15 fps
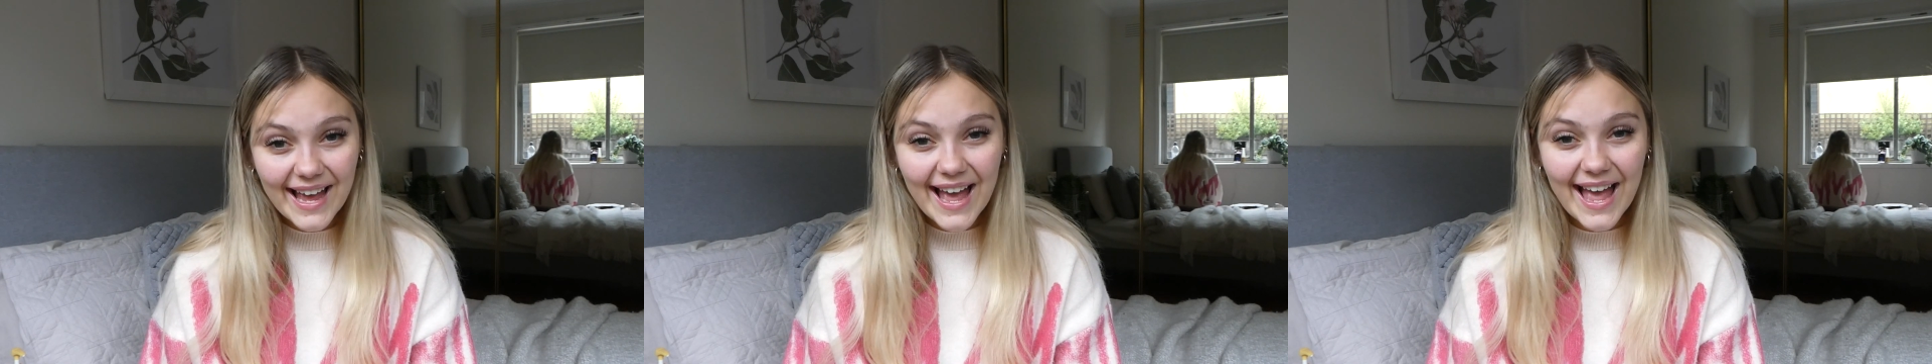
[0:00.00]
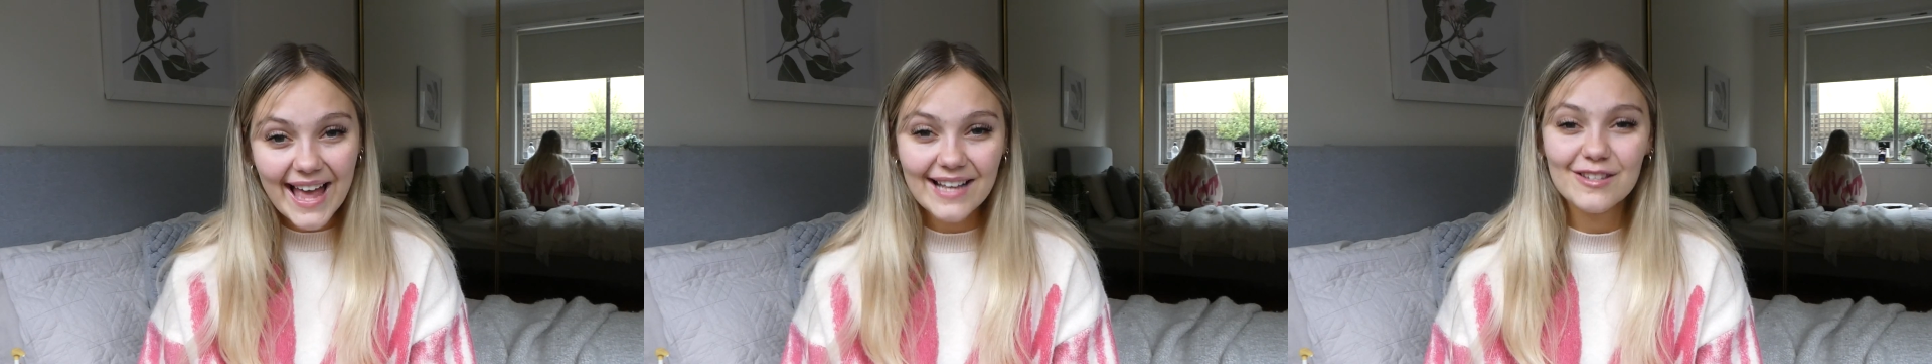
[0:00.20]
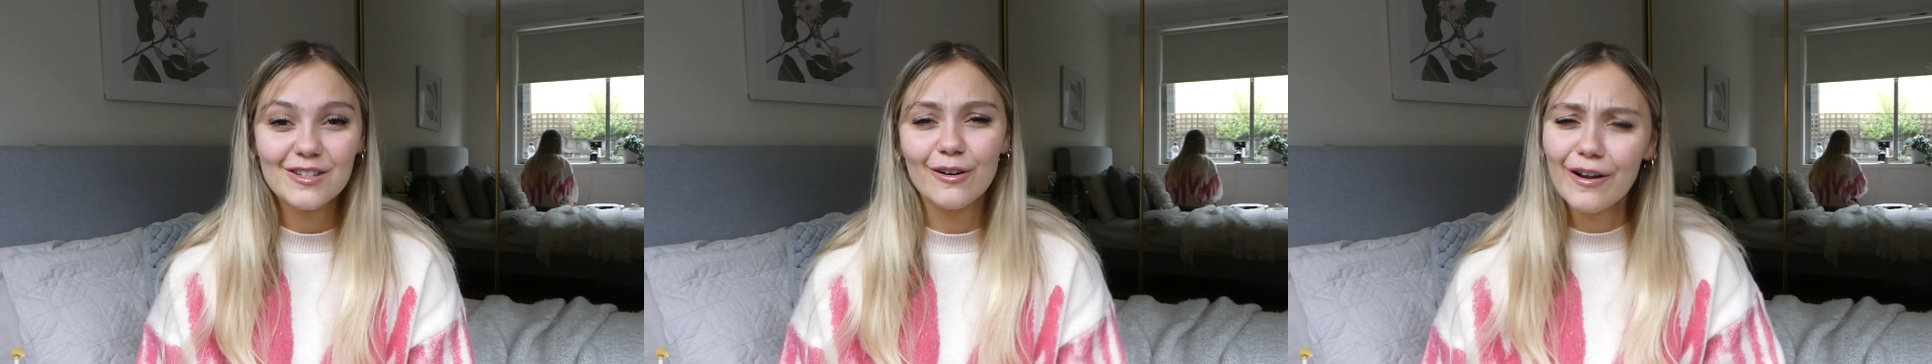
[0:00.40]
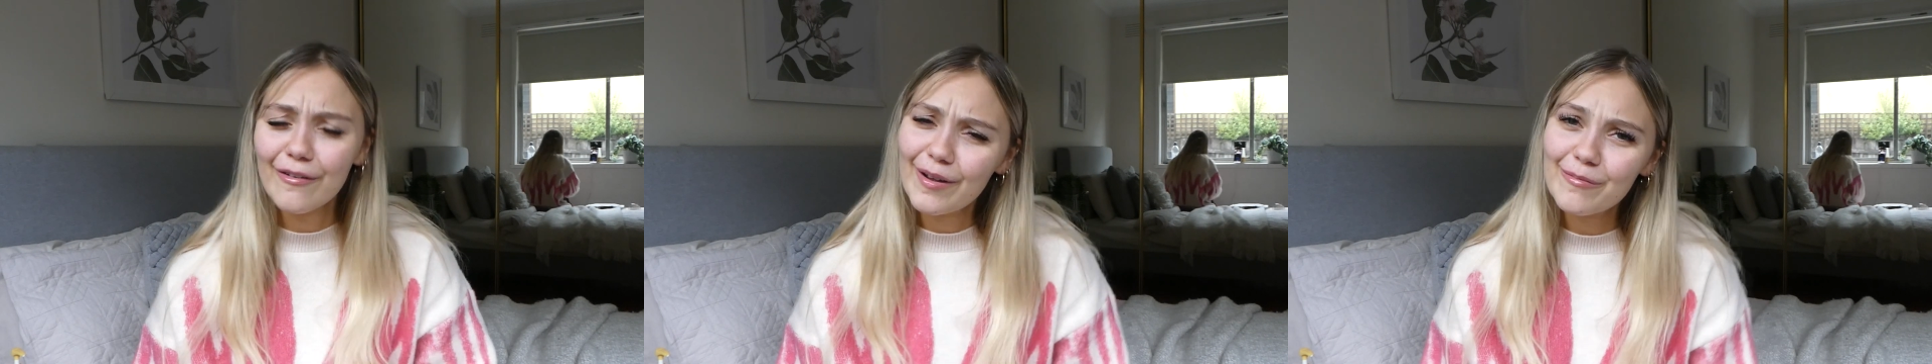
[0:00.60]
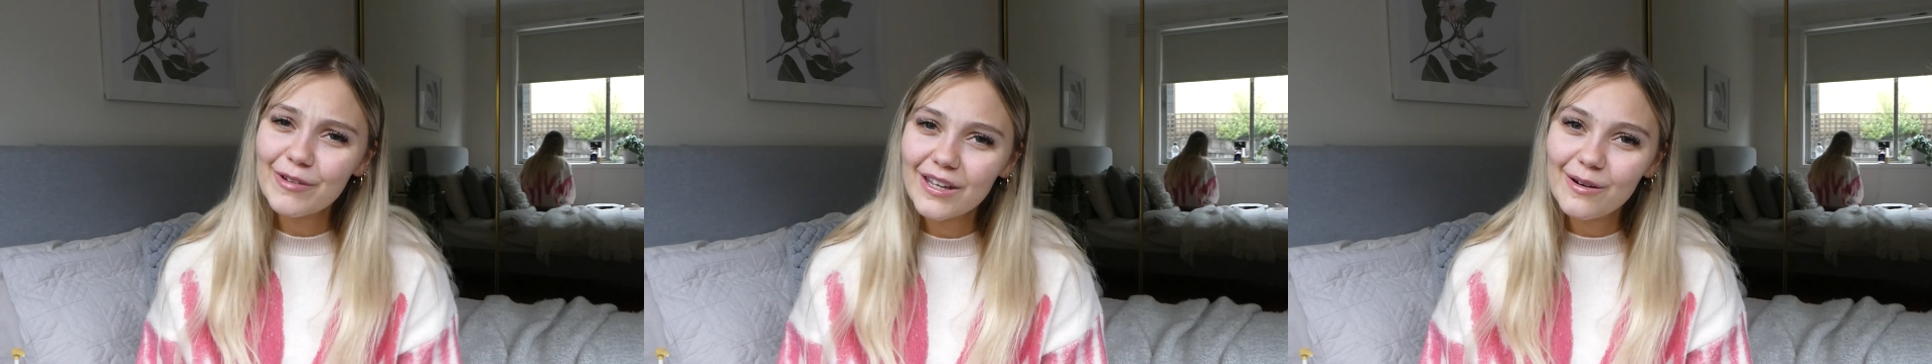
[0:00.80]
And sorry if
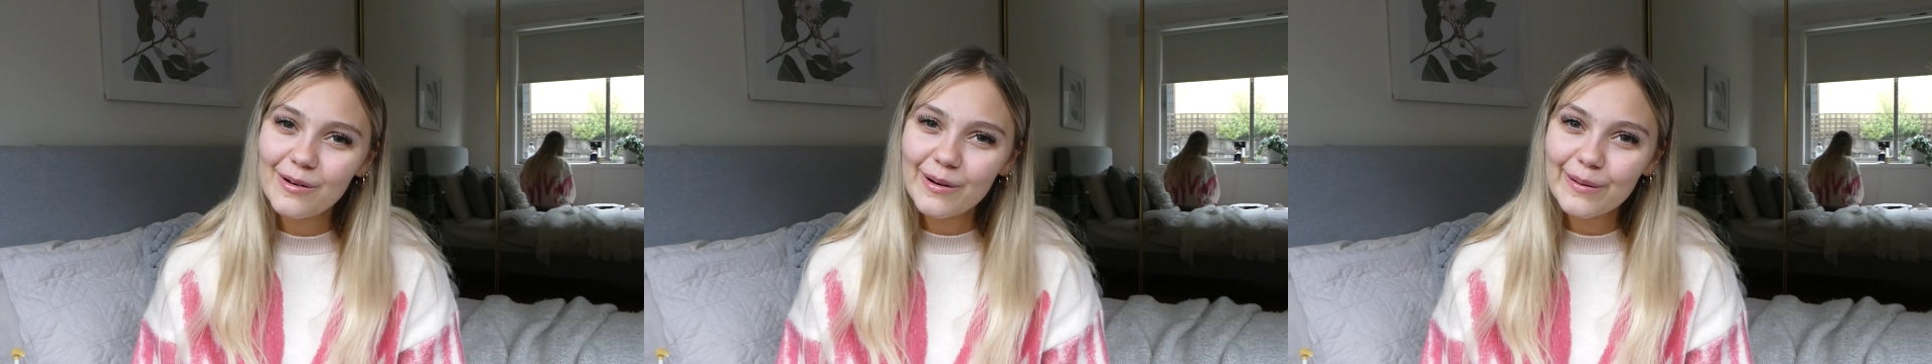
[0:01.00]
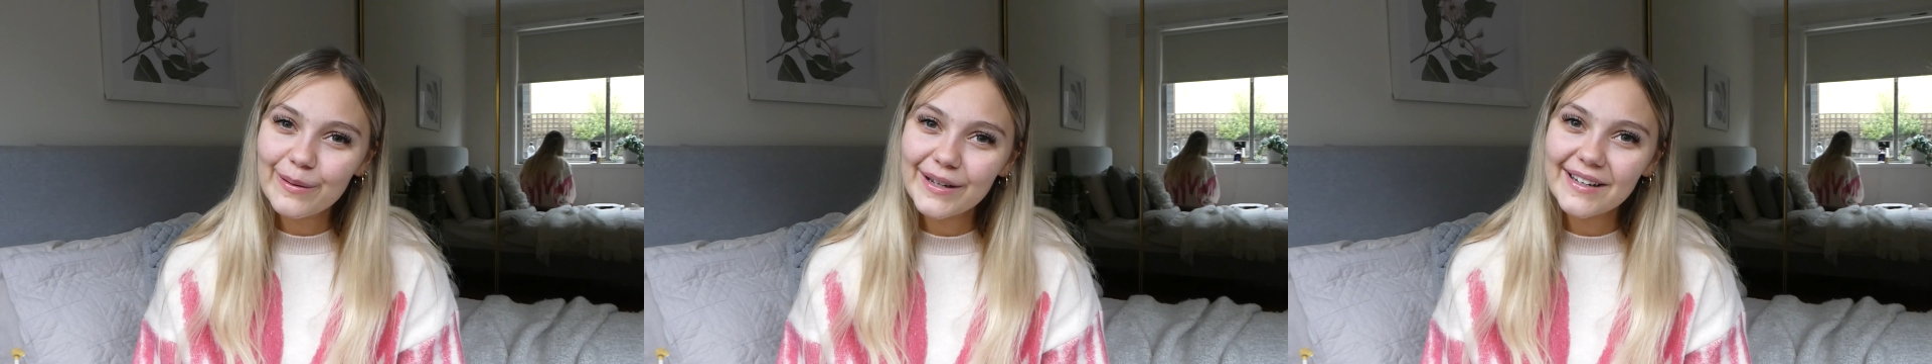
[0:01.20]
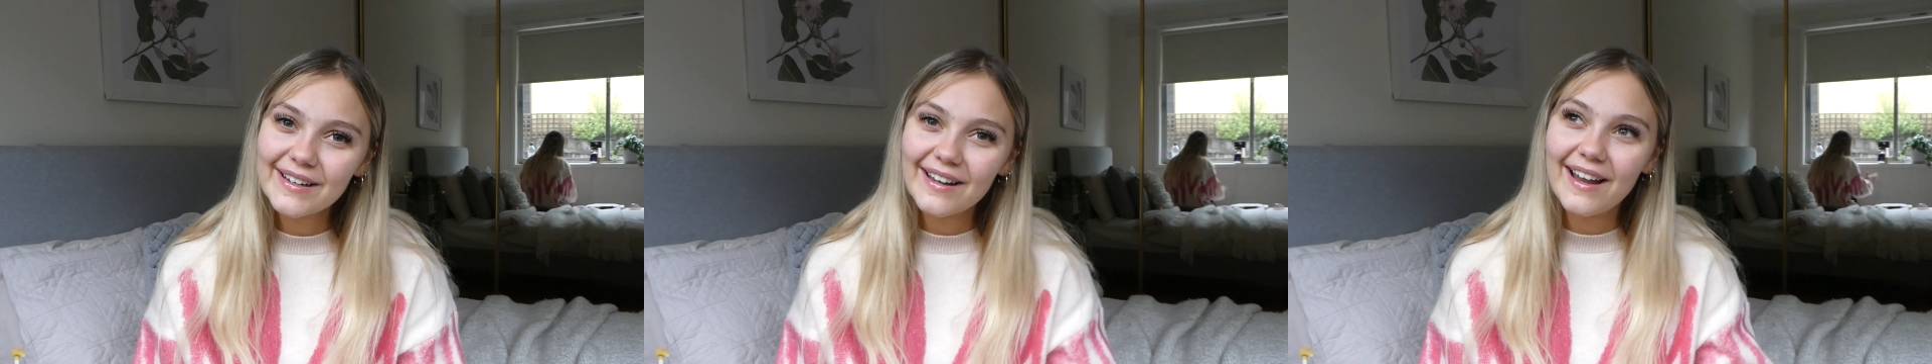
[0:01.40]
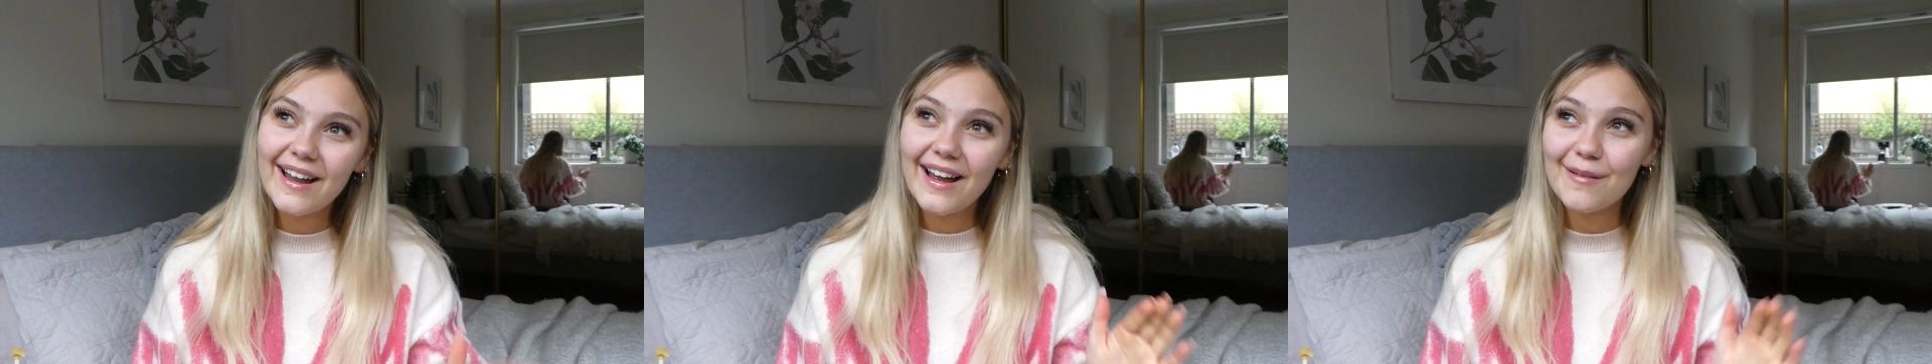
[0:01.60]
I'm really awkward.